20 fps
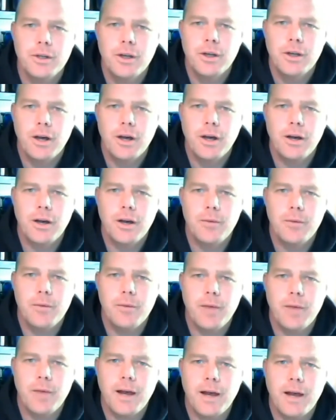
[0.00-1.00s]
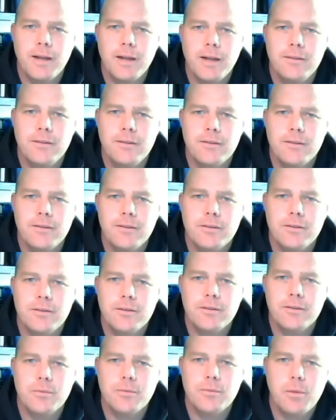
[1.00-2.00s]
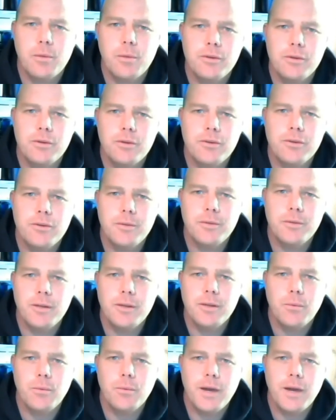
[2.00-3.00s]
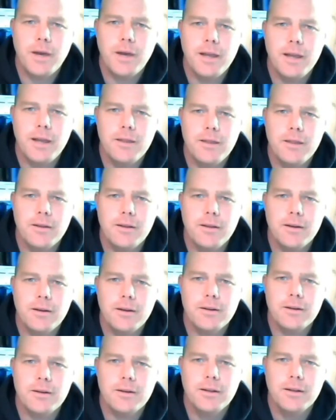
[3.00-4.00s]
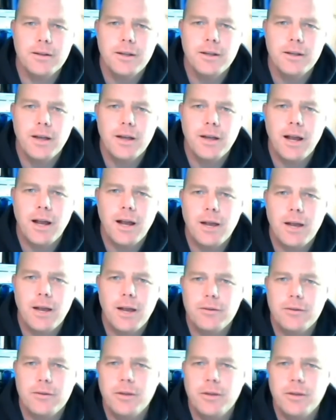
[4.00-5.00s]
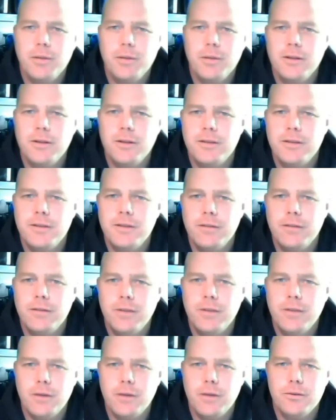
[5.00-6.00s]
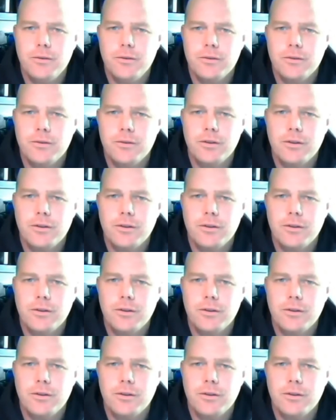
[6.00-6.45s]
and publish them in a way that allows a community of use